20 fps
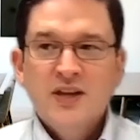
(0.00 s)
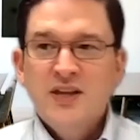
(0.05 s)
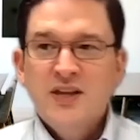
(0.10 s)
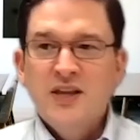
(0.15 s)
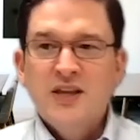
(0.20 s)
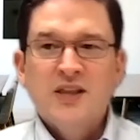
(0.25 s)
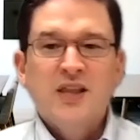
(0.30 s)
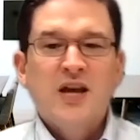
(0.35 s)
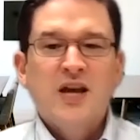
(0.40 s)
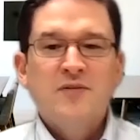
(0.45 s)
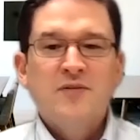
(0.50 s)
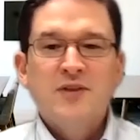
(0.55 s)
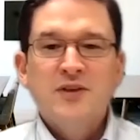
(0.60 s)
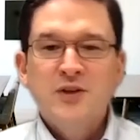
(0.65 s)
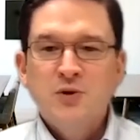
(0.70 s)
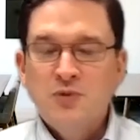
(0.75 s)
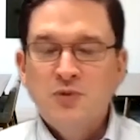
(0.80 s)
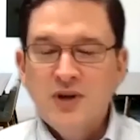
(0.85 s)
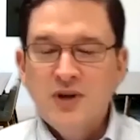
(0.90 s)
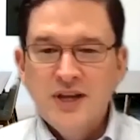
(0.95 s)
You love it.
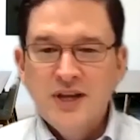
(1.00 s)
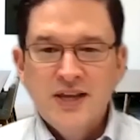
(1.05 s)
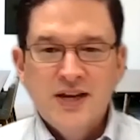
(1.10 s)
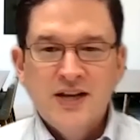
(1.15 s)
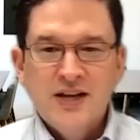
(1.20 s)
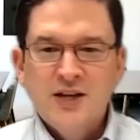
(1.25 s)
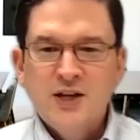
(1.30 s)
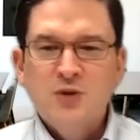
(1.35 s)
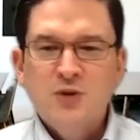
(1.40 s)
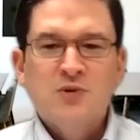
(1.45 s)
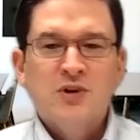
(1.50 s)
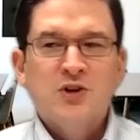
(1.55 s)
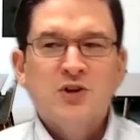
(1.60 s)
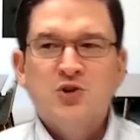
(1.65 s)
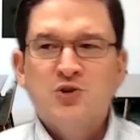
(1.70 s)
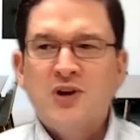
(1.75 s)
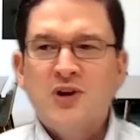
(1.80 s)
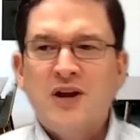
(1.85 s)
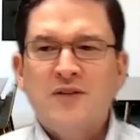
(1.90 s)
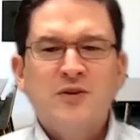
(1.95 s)
You want to get in, you want
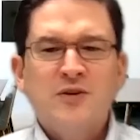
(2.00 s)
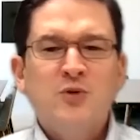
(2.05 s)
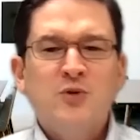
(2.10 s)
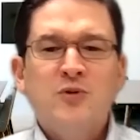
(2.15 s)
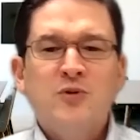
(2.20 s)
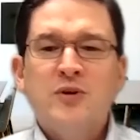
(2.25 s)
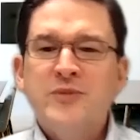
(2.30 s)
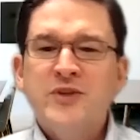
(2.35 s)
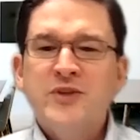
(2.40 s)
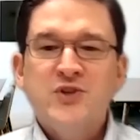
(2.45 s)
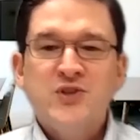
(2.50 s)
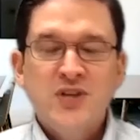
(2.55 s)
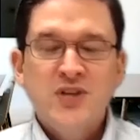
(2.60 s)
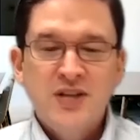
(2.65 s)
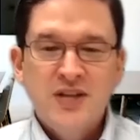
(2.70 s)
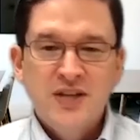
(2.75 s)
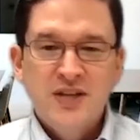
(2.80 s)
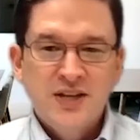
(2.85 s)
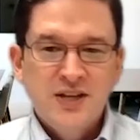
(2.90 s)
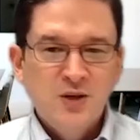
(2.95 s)
to drive it, you want to be
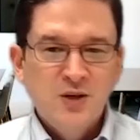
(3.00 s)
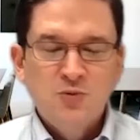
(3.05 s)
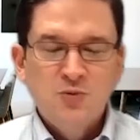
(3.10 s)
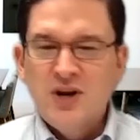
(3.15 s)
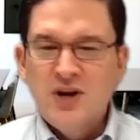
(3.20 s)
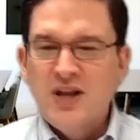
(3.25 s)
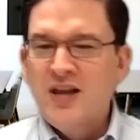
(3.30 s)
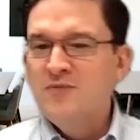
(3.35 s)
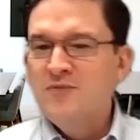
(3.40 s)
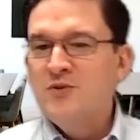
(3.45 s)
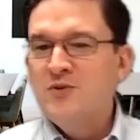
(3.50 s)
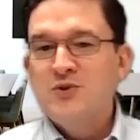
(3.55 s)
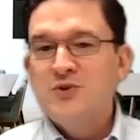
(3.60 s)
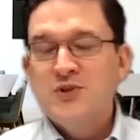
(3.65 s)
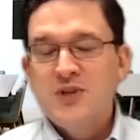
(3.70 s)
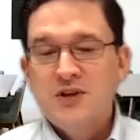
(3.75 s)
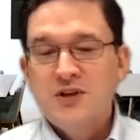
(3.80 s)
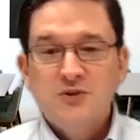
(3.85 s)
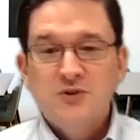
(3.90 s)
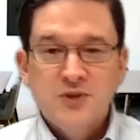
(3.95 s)
seen in it, you want to have those
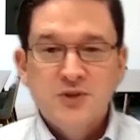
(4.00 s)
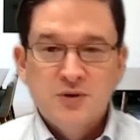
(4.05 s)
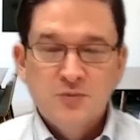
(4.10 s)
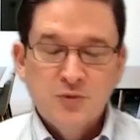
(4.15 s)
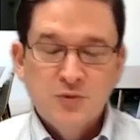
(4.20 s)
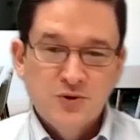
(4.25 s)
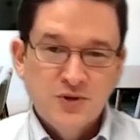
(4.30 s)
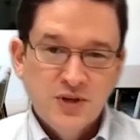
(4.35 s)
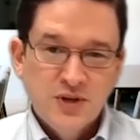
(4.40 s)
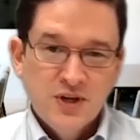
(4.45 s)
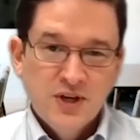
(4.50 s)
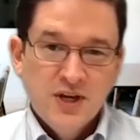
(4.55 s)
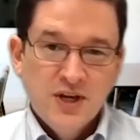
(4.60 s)
sales numbers,